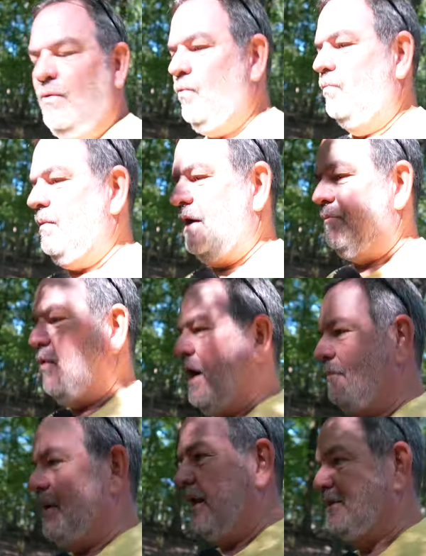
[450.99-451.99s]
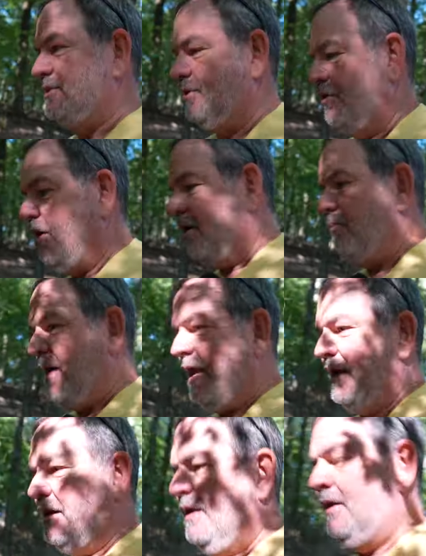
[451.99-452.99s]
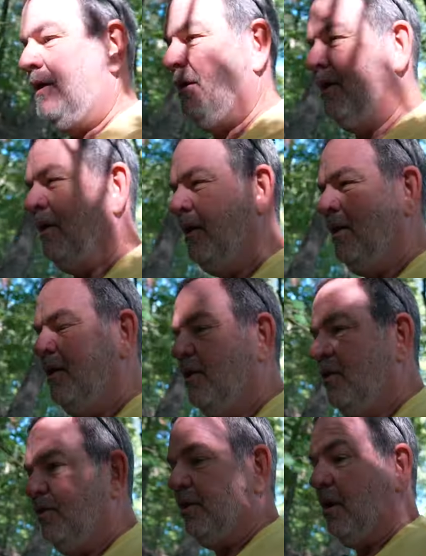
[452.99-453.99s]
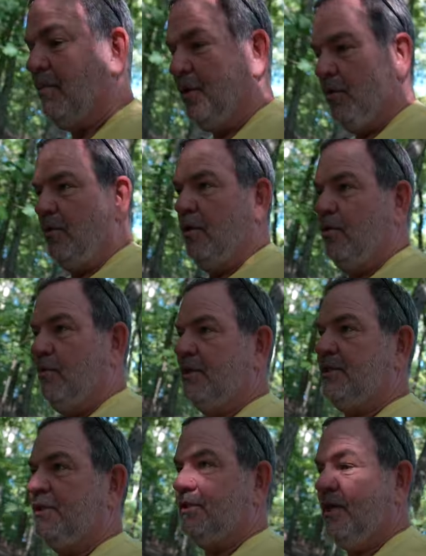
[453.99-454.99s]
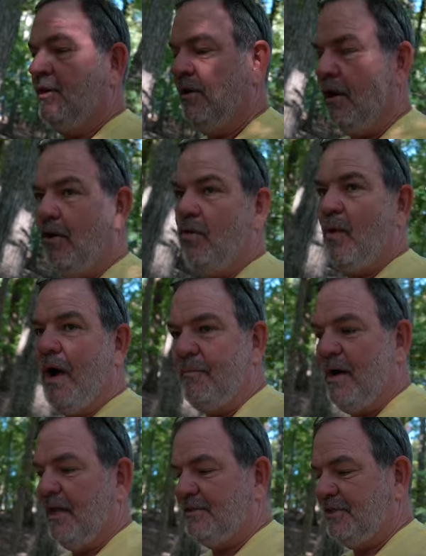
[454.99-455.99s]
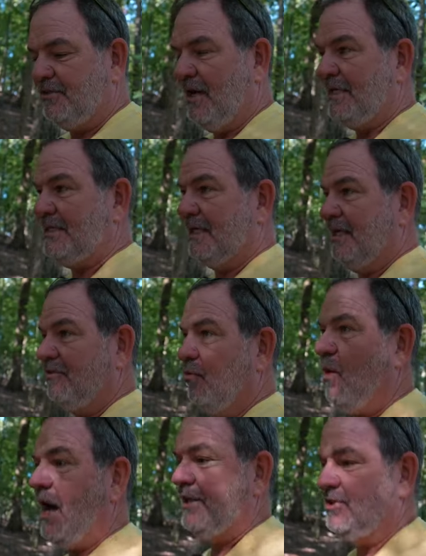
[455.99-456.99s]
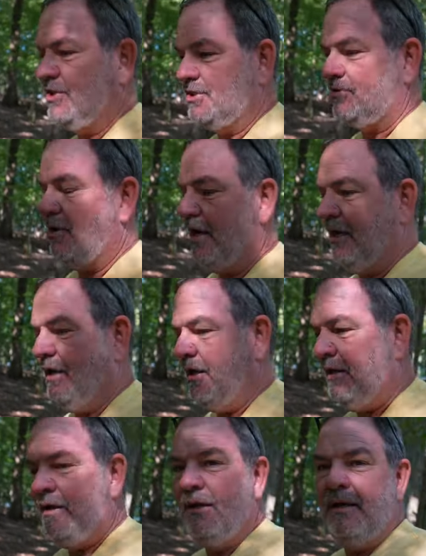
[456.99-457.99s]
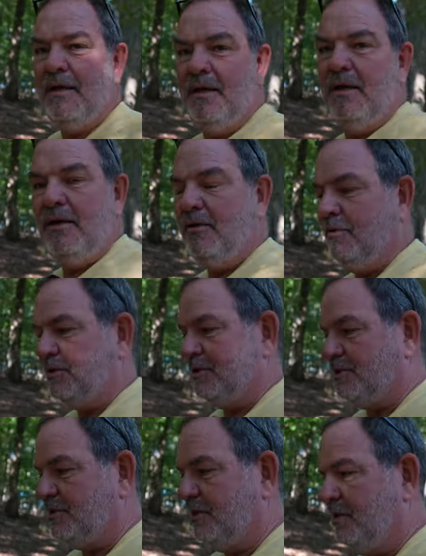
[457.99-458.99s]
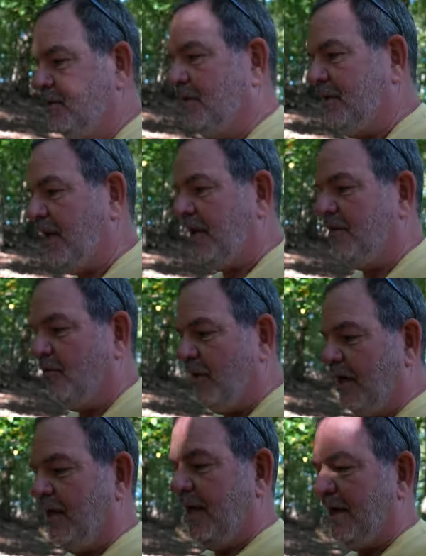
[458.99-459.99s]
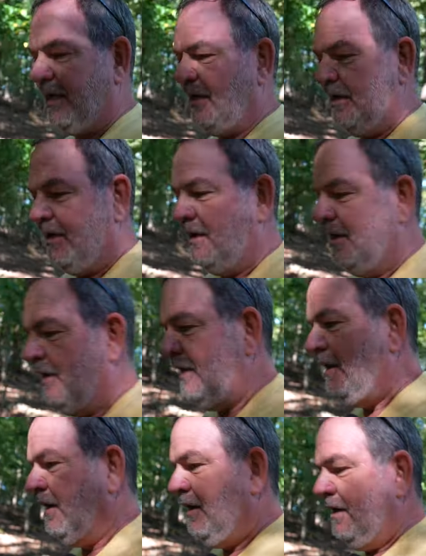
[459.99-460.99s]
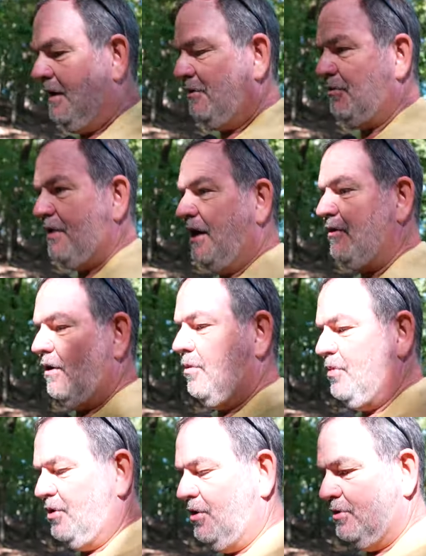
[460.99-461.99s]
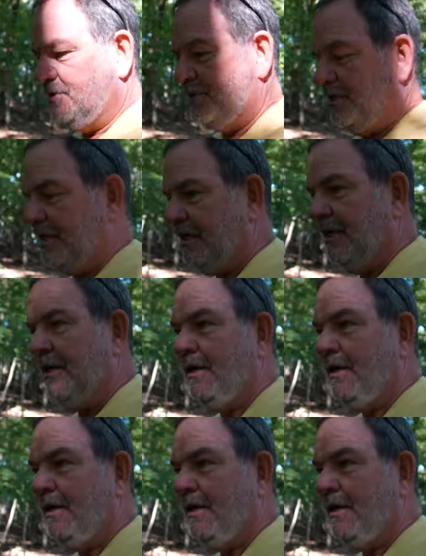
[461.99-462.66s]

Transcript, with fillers: my white balance is on automatic W, which is auto white balance that tries to get the whites just right, which is kind of the way I like it. Either that or I'll put it on sunny